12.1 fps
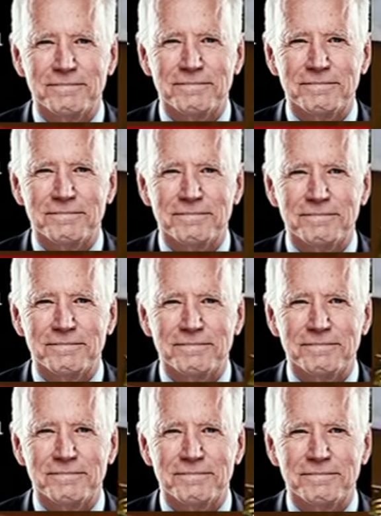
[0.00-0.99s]

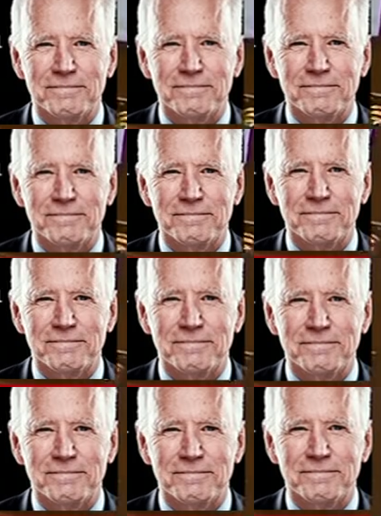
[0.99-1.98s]

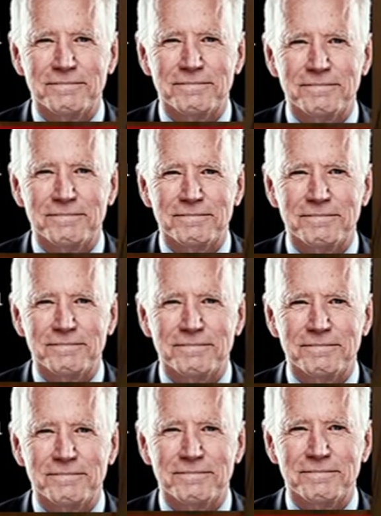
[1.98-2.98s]

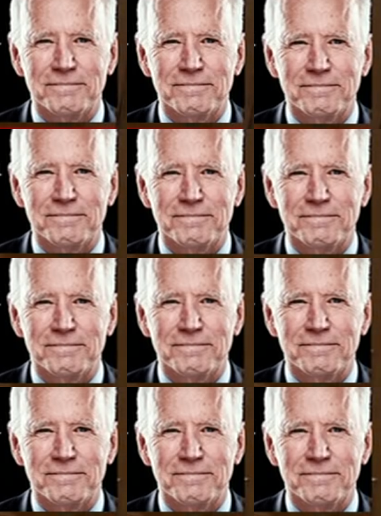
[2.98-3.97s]

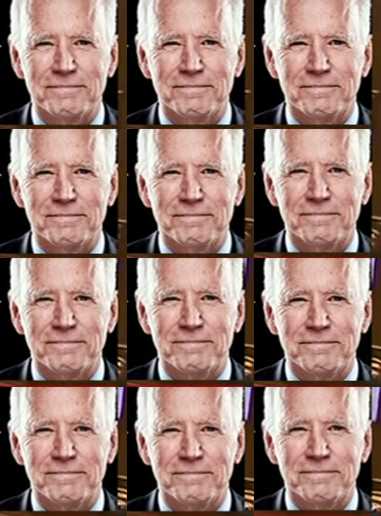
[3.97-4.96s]

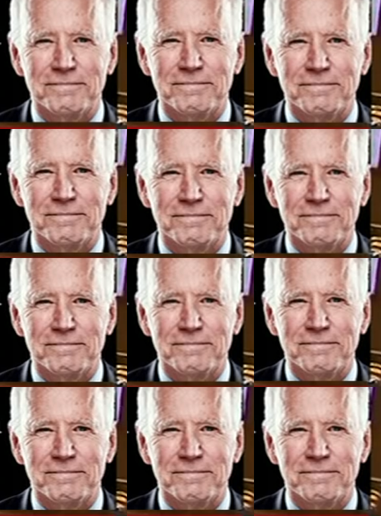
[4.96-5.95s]

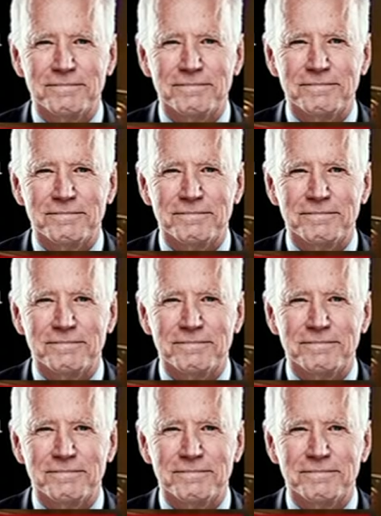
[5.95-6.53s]
The person shown says nothing.